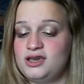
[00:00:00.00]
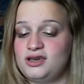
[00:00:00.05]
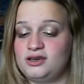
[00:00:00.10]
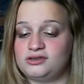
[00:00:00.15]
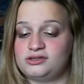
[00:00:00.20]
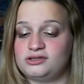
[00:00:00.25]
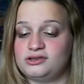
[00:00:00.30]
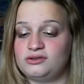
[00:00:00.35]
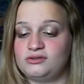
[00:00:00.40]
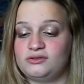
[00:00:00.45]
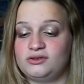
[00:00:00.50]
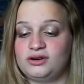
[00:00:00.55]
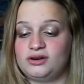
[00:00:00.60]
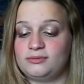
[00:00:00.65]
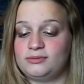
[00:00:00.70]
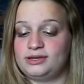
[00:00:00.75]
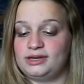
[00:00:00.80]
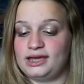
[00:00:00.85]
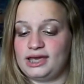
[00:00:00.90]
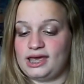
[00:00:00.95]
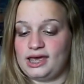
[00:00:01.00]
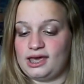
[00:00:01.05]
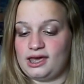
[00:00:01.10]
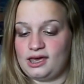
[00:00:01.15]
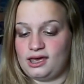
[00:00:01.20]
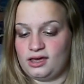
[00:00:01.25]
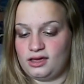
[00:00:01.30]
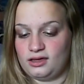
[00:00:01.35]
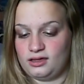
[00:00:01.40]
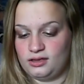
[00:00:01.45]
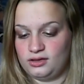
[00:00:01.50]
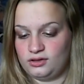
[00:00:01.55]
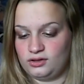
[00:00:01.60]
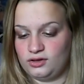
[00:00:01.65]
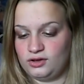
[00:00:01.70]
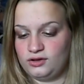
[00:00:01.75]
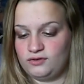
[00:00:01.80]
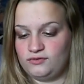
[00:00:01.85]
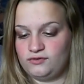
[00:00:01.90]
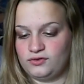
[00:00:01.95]
So Urban Decay,
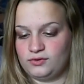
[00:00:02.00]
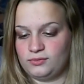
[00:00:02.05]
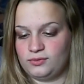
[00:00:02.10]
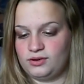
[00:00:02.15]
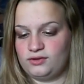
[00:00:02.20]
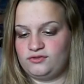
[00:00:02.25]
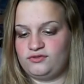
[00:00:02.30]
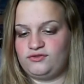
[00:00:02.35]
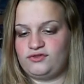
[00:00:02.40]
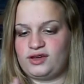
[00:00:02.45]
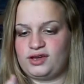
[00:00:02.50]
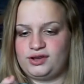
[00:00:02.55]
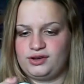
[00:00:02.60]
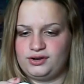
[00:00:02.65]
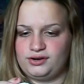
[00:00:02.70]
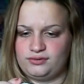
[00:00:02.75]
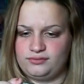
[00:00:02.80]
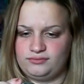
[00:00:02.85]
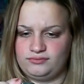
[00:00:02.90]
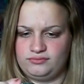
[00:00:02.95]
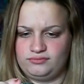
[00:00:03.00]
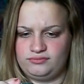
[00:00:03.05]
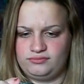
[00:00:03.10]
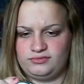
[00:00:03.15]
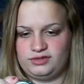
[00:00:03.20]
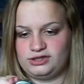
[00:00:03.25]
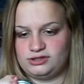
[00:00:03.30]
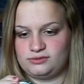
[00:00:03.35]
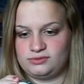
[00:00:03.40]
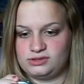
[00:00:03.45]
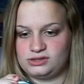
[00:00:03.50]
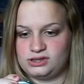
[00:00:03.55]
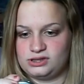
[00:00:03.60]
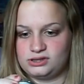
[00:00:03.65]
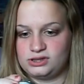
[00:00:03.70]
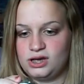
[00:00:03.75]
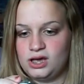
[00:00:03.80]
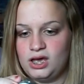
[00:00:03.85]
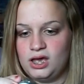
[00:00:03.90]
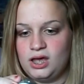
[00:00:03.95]
good for one fair, that's what it
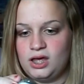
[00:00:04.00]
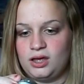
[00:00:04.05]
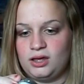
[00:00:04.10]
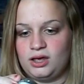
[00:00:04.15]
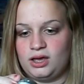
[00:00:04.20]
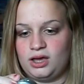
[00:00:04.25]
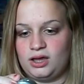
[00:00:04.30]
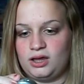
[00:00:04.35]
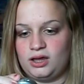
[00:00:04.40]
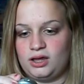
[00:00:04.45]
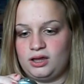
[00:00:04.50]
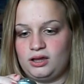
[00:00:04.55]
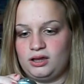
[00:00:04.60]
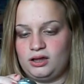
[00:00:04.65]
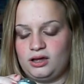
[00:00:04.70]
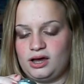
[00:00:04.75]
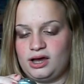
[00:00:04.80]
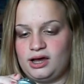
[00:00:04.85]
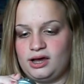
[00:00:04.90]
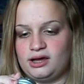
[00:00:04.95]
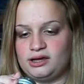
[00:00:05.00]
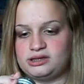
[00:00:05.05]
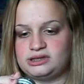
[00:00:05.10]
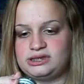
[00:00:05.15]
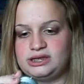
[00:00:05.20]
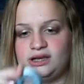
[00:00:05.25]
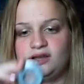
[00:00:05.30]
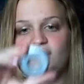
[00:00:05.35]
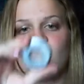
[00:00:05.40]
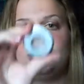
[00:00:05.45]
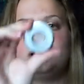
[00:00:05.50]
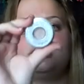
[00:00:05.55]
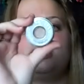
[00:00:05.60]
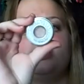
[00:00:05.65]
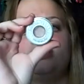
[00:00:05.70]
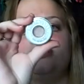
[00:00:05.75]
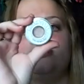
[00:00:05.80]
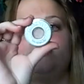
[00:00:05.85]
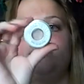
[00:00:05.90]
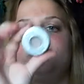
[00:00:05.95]
says, it, a uh, single
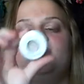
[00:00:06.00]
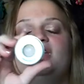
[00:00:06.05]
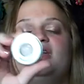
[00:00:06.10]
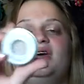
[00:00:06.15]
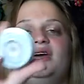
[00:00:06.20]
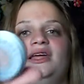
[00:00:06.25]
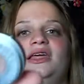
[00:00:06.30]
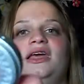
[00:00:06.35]
eyeshadow in Midnight